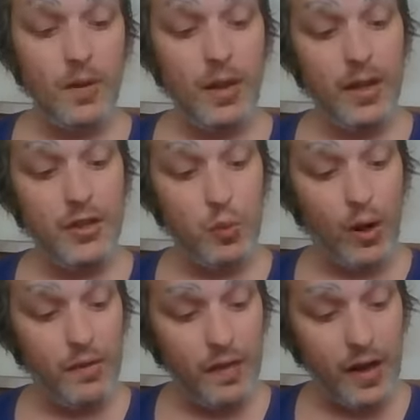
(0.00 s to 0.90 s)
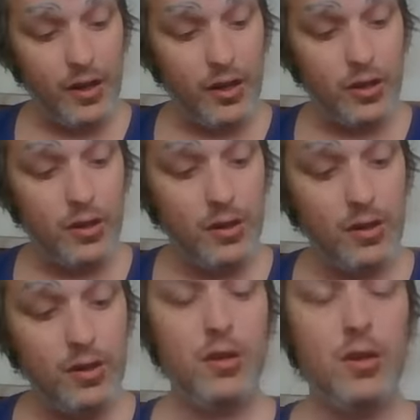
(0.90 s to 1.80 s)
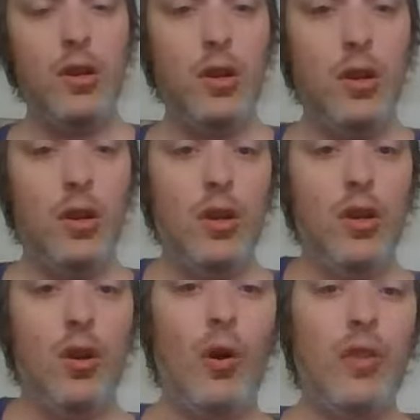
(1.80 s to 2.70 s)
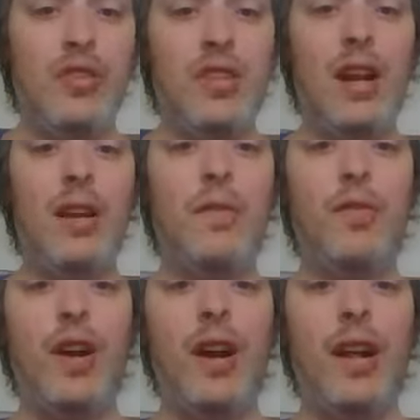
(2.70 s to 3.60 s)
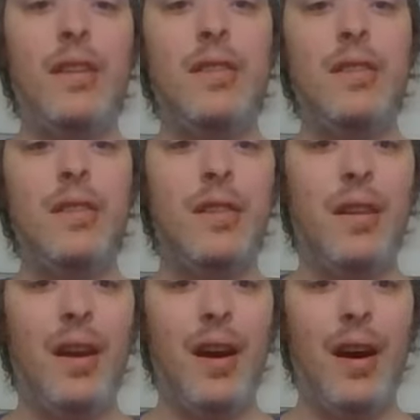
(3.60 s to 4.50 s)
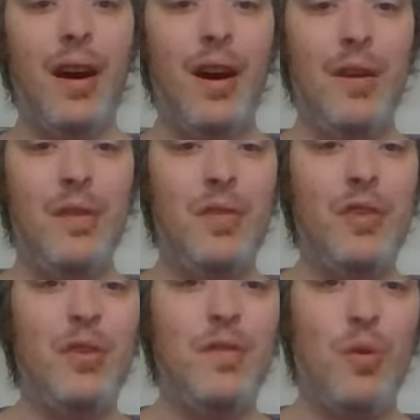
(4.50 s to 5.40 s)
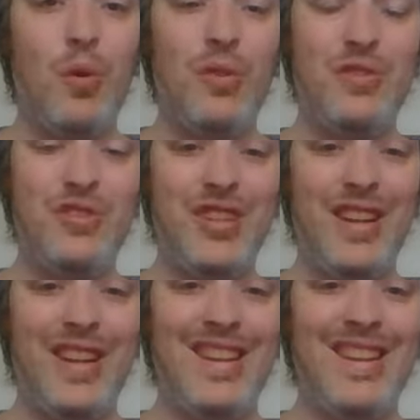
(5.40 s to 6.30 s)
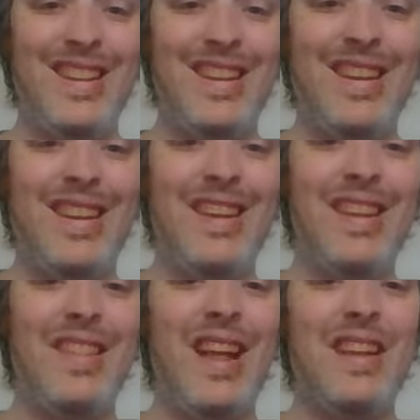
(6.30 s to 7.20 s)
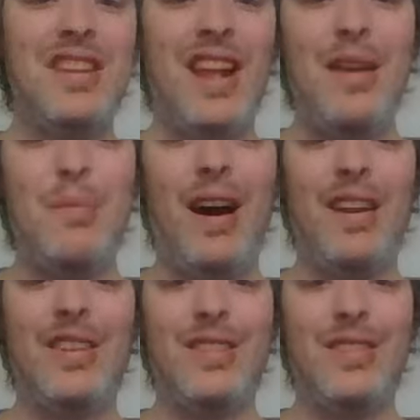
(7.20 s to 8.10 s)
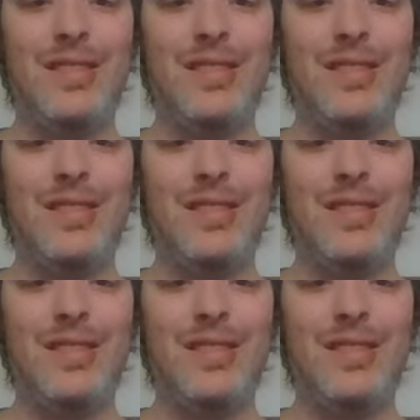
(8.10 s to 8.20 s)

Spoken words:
It's one finger on the 2nd fret of your 4th string. That's an A minor.